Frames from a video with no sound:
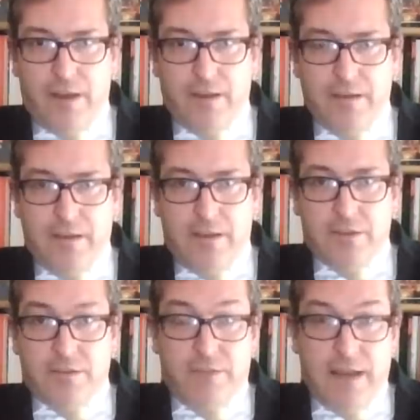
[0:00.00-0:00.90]
uh,
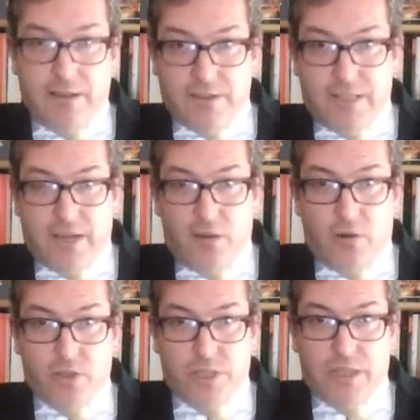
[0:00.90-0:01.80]
surveillance
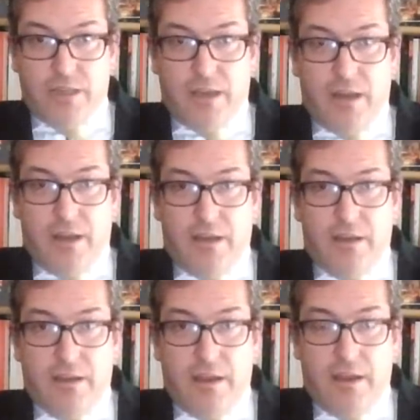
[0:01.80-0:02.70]
technology
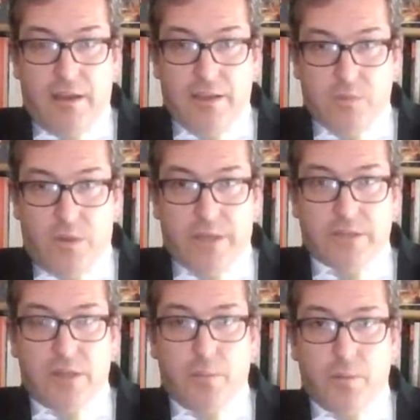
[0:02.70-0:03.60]
uh, uh is one
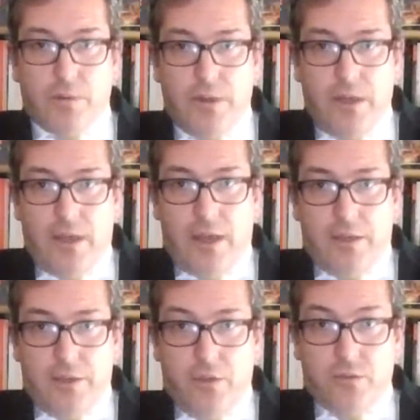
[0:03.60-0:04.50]
example.
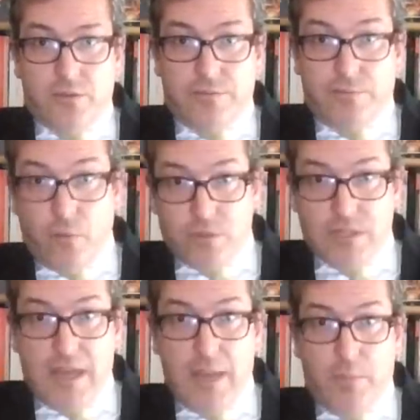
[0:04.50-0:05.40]
Uh, the use of
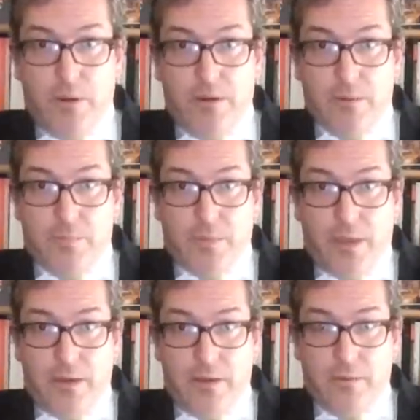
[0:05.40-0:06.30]
forced labor,
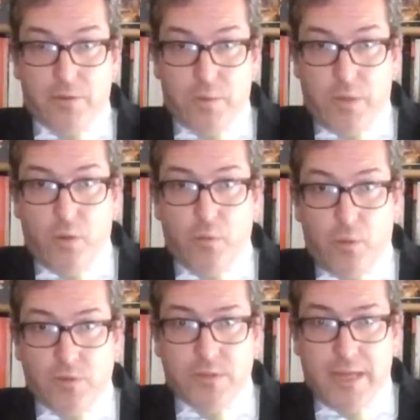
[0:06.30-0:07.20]
which we call
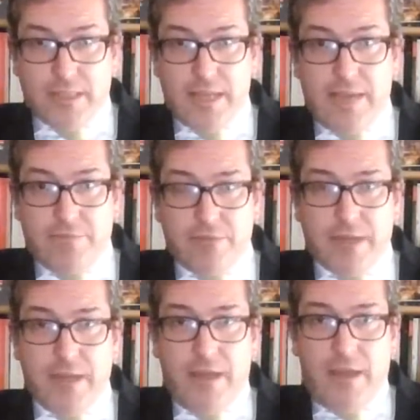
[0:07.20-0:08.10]
modern day
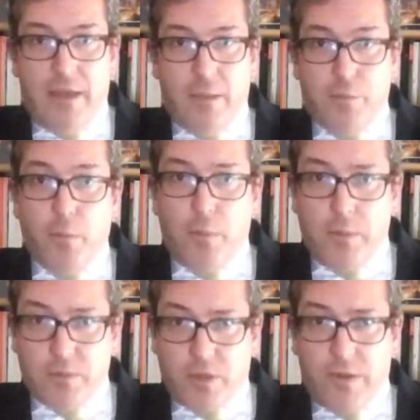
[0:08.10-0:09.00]
slavery,
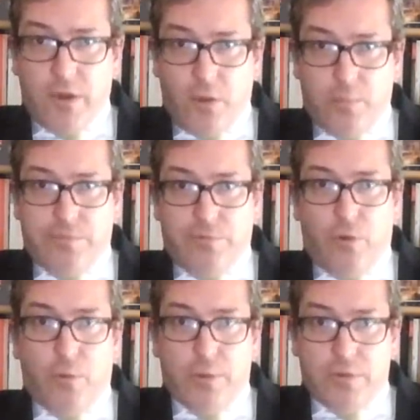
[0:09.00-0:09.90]
probably was going on
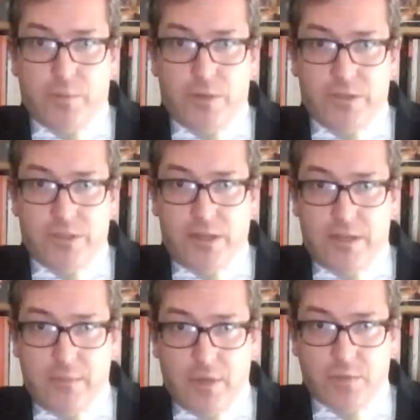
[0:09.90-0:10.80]
before, but but is
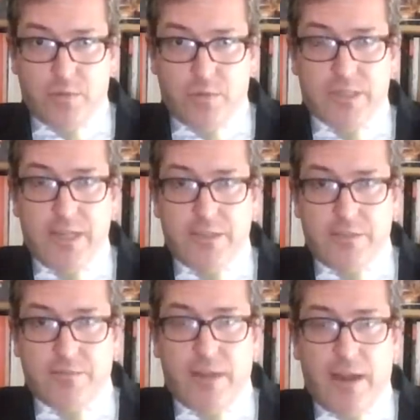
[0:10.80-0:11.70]
certainly much more
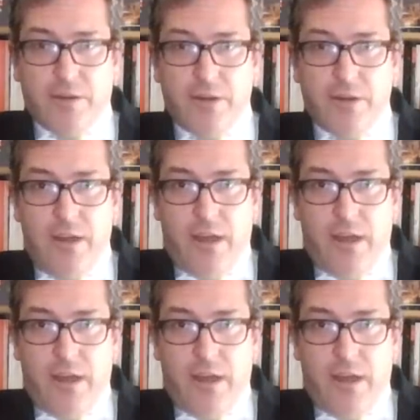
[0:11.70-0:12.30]
extensive now.